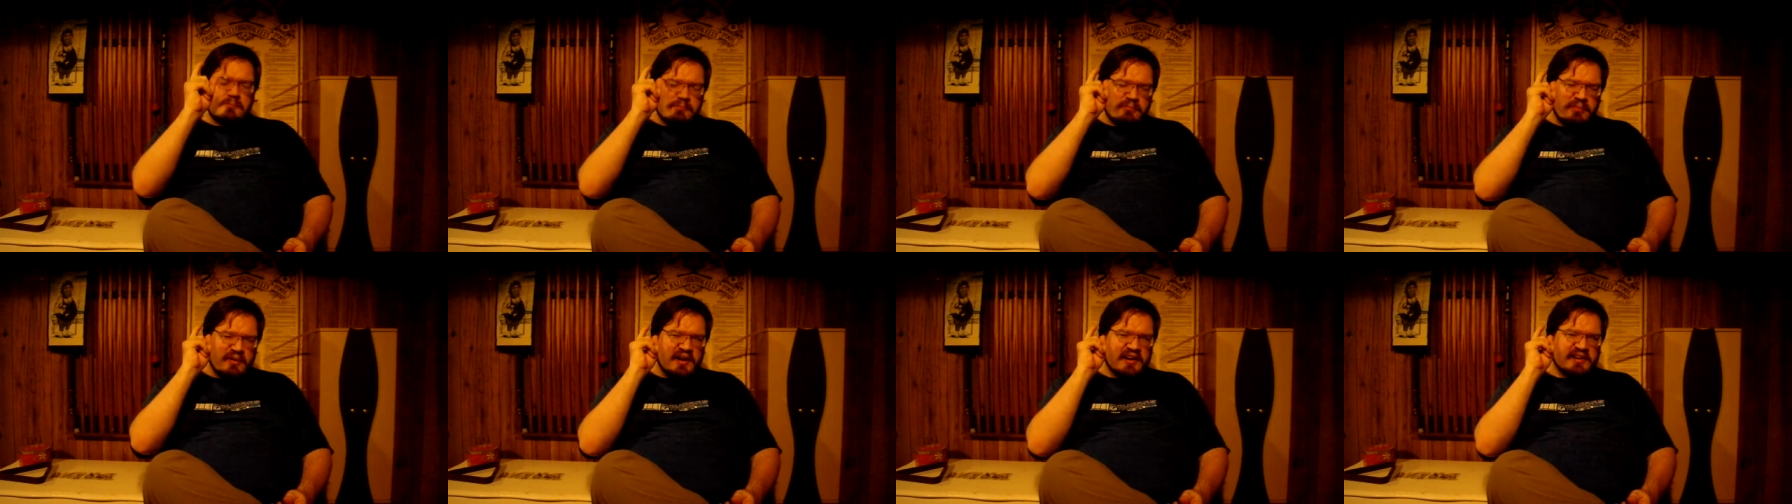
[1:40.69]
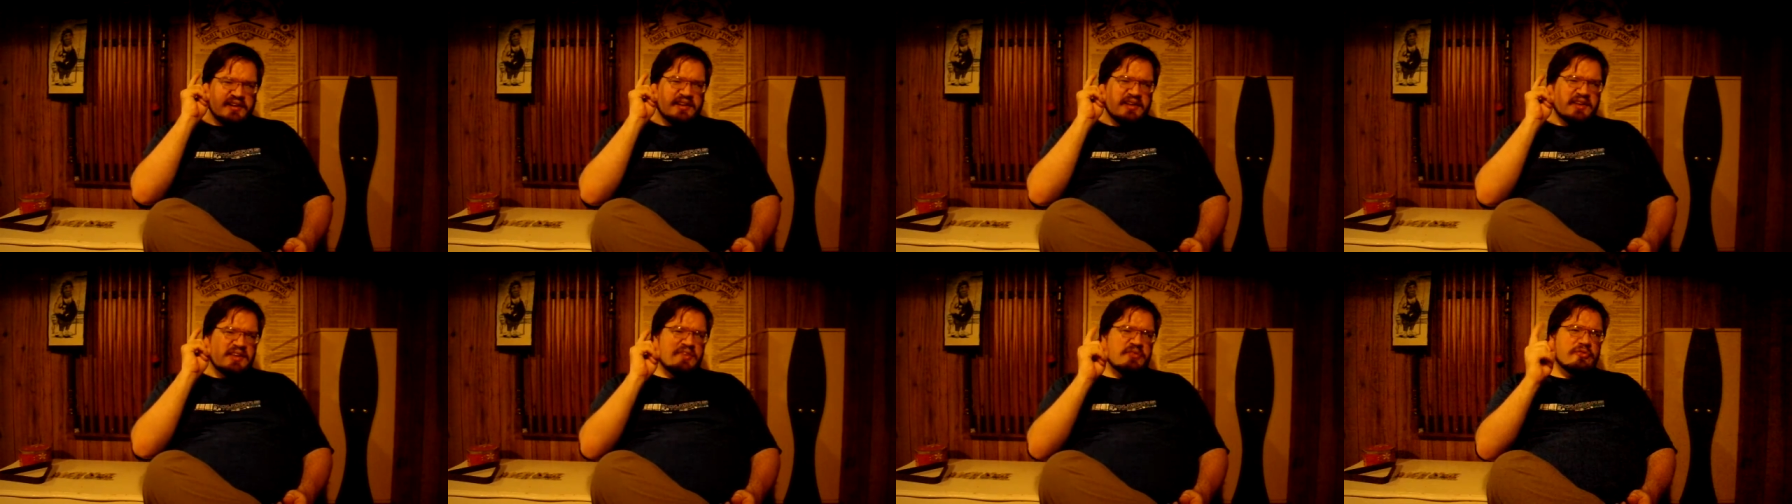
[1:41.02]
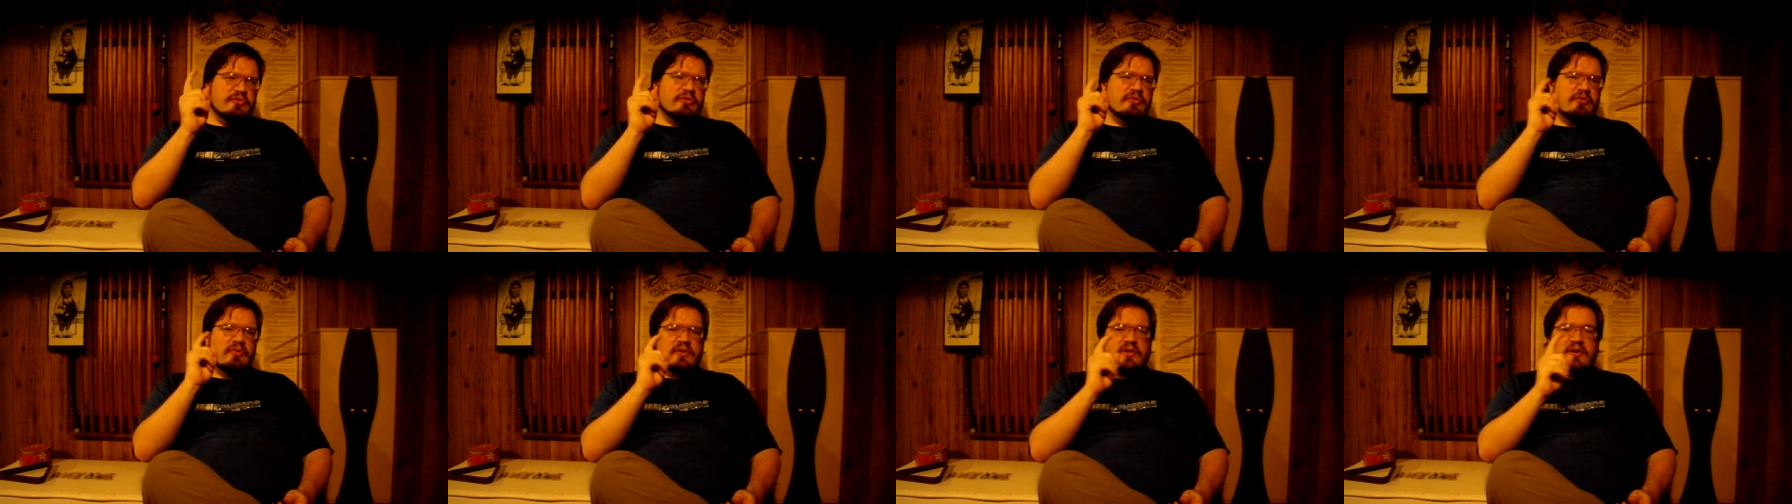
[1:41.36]
but he's
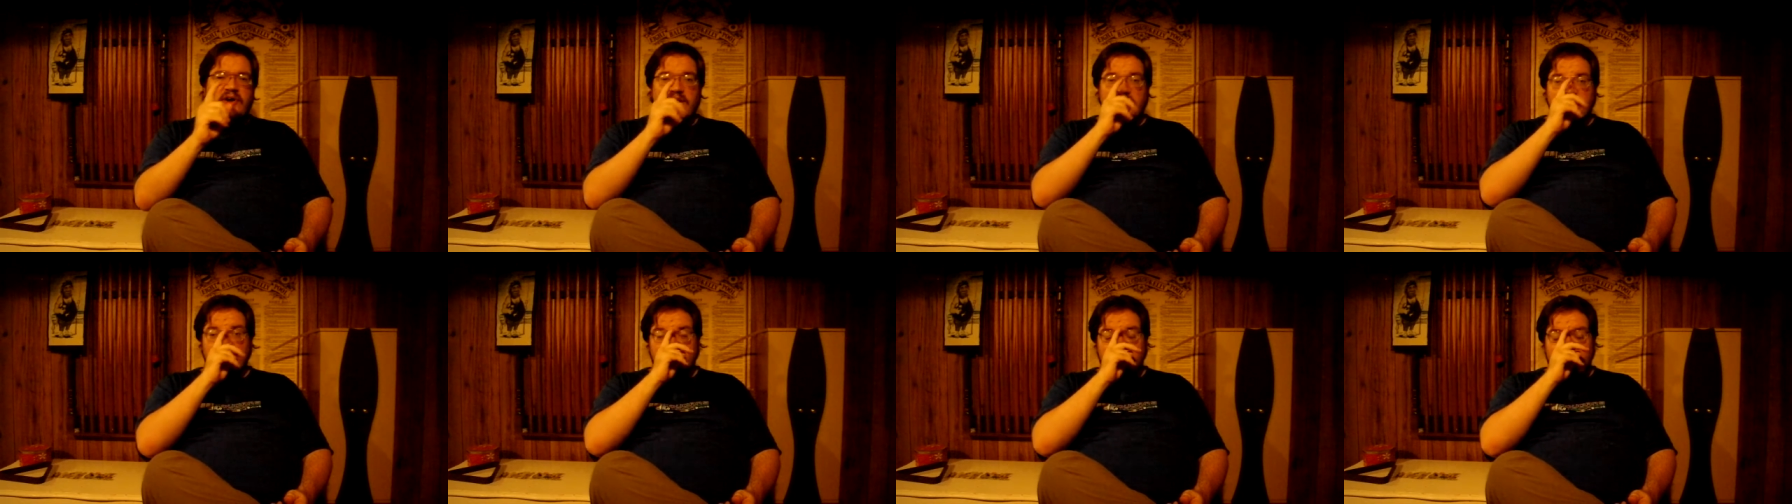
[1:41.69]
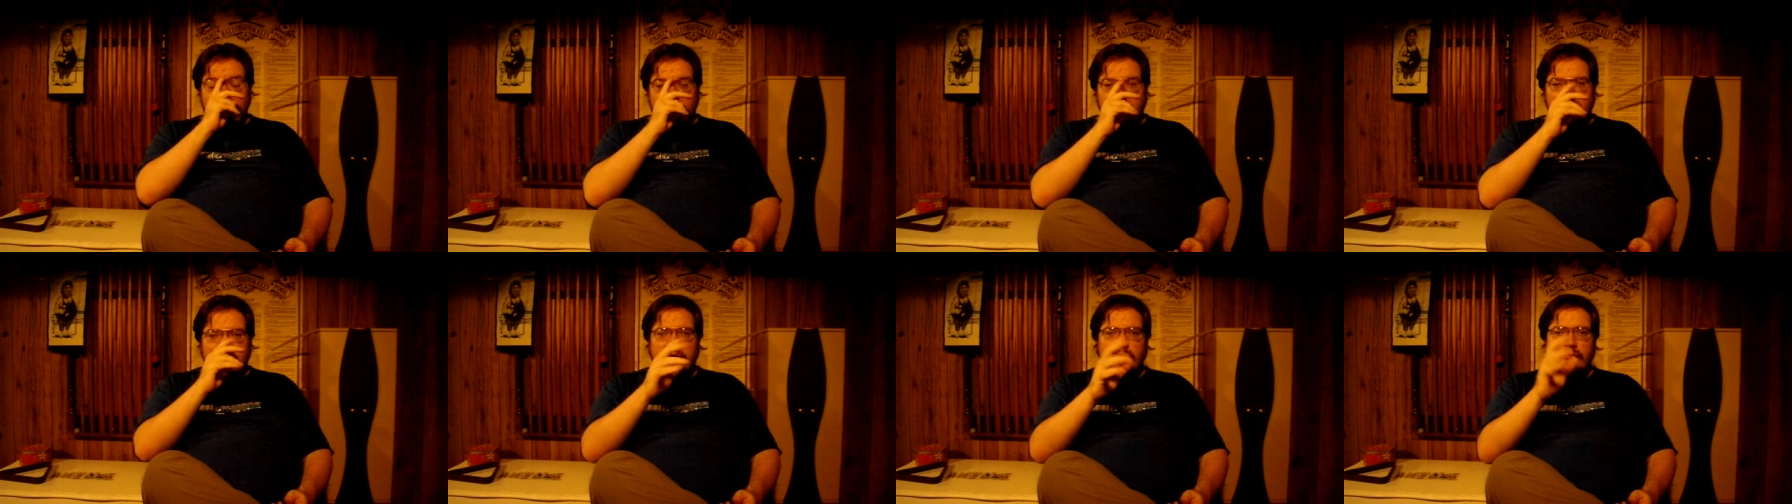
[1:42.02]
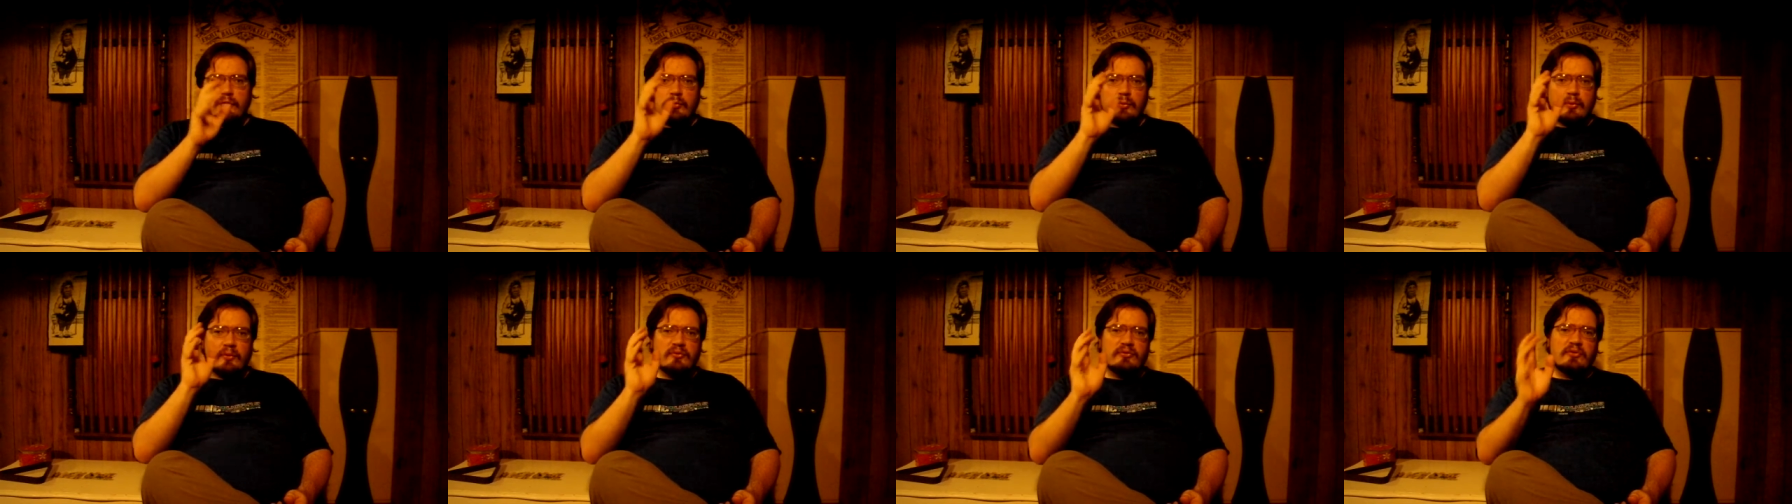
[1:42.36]
the kind of guy who
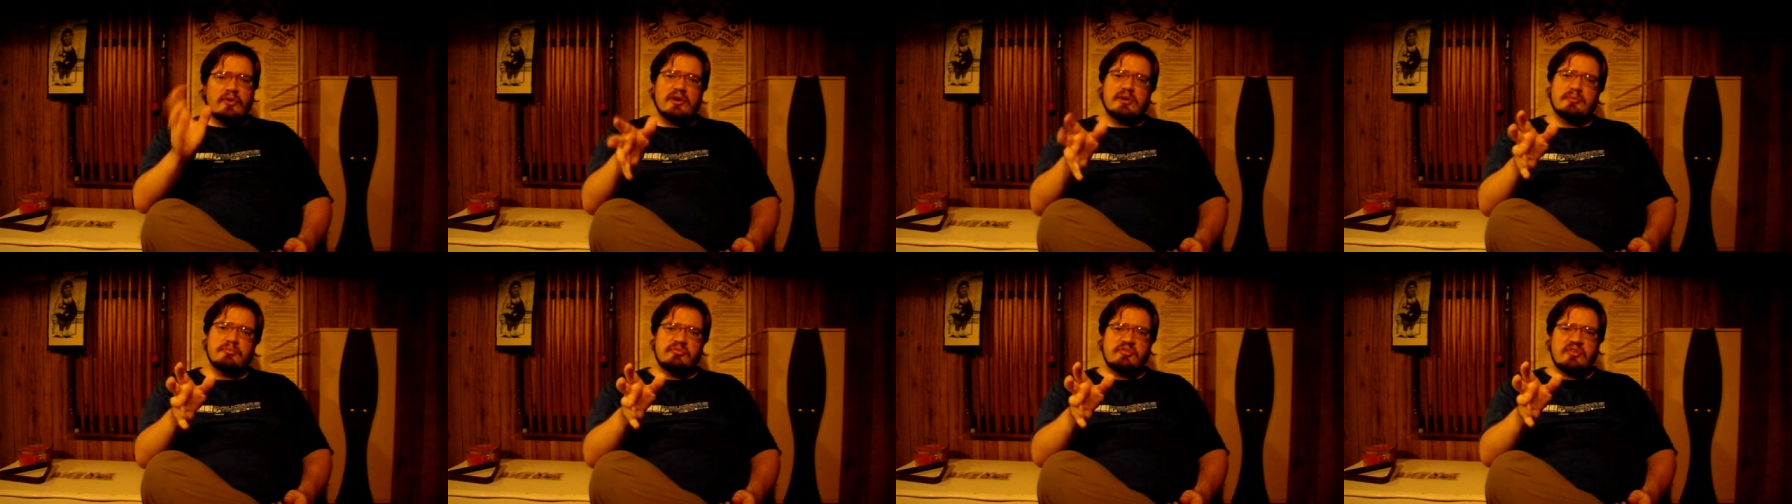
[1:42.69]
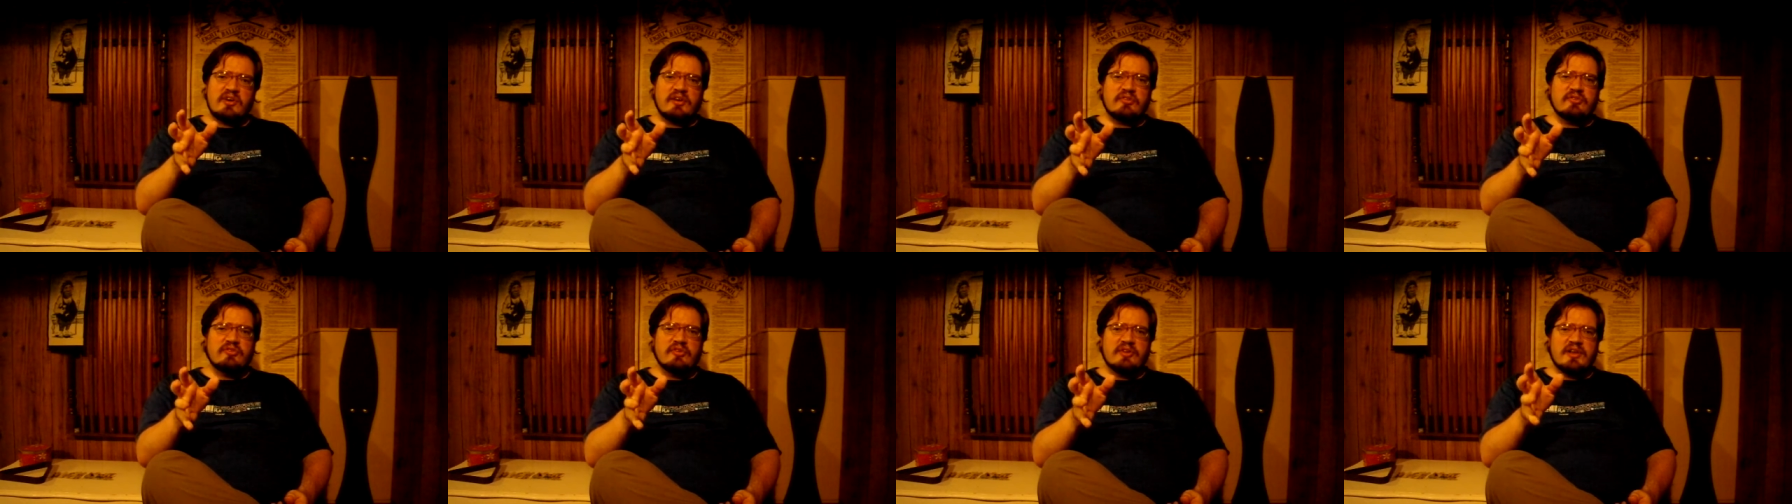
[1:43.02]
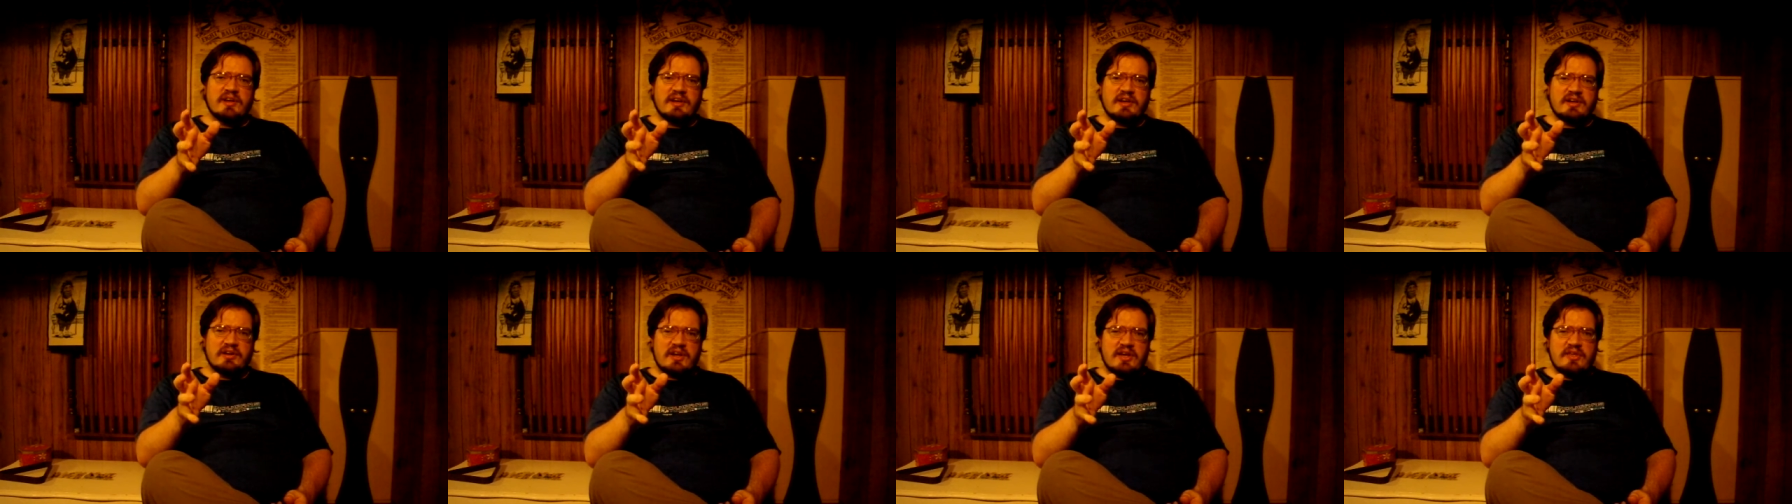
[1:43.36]
will not object to
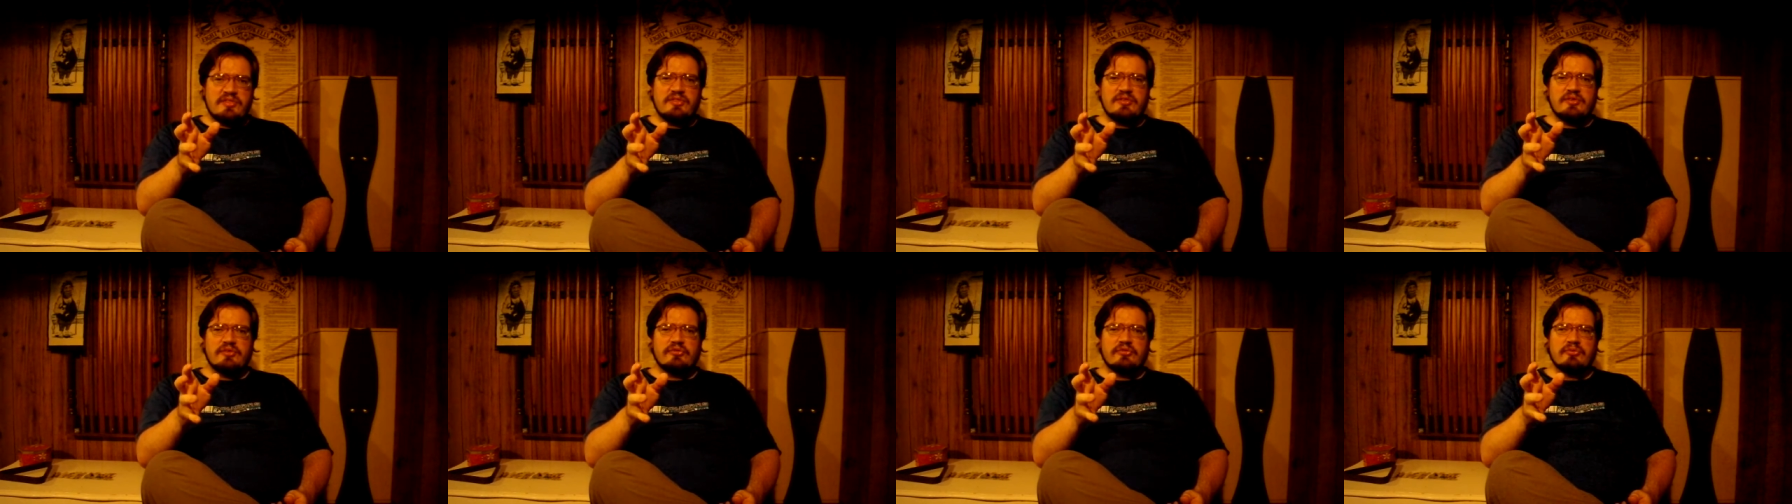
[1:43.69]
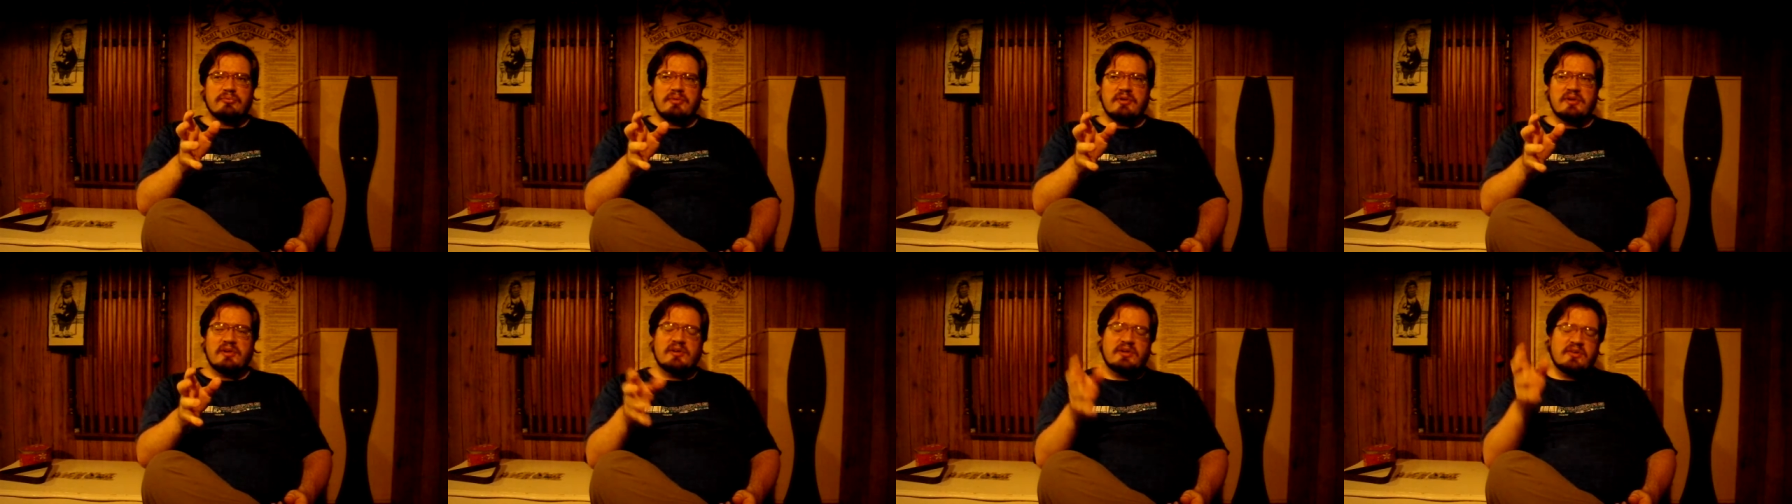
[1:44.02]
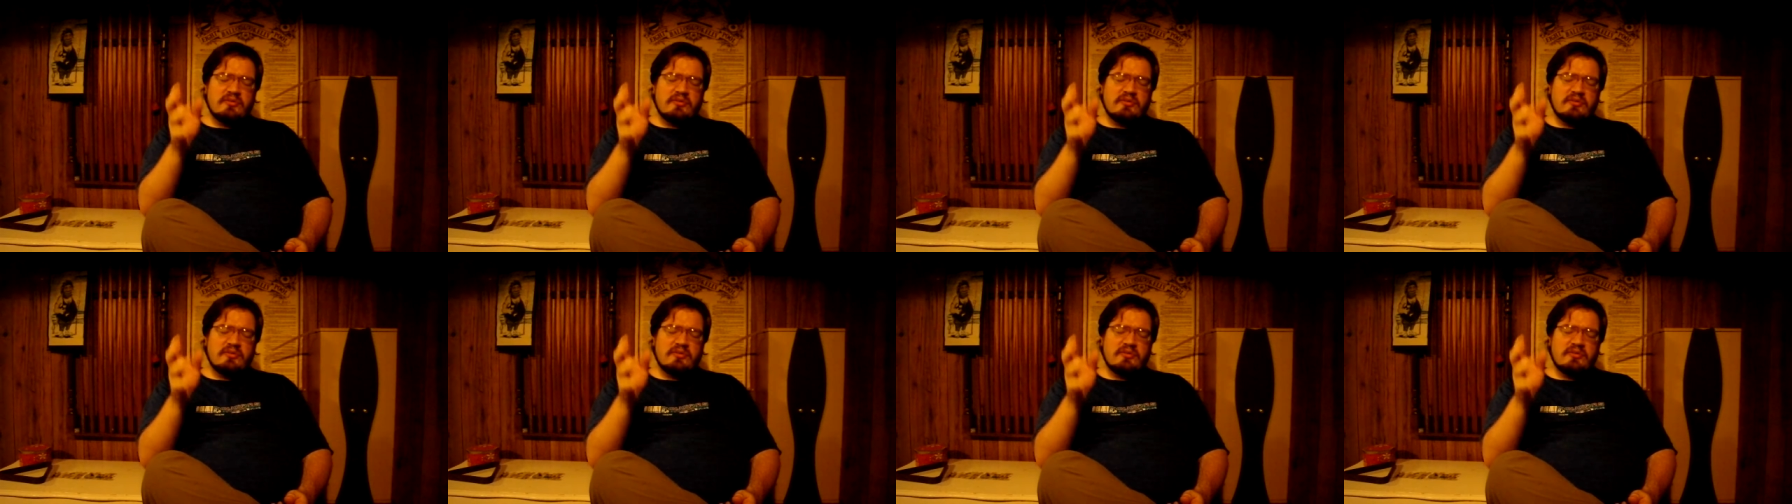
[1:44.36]
getting an atheist's opinion.